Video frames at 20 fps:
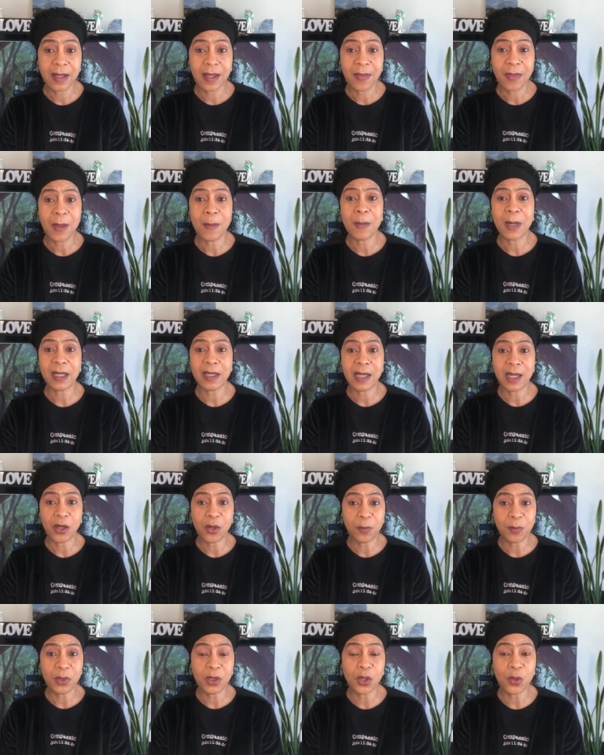that might
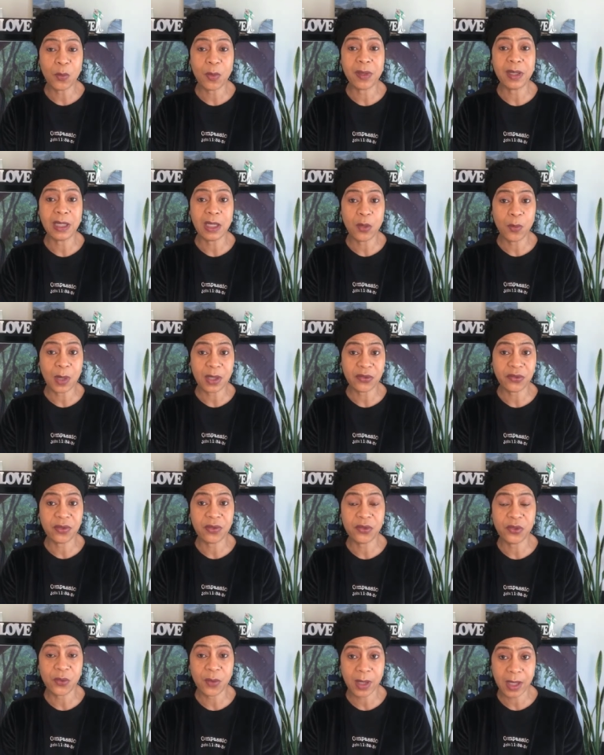help you with any
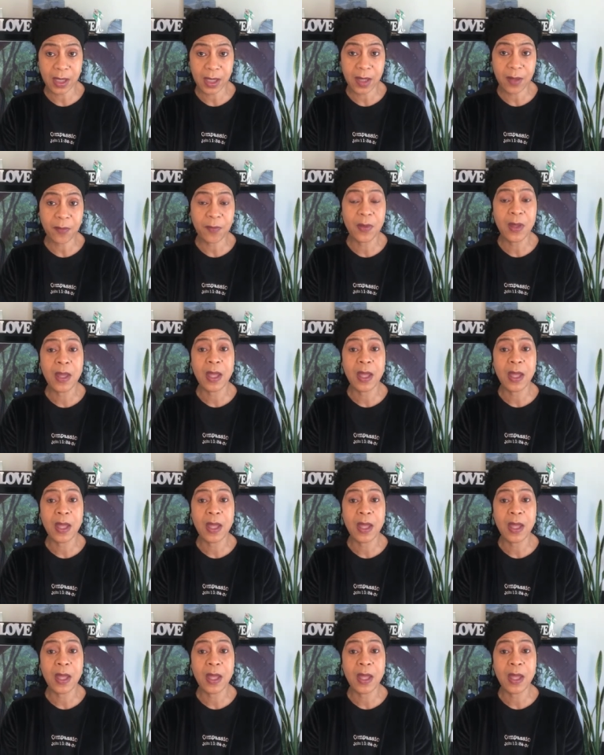questions you have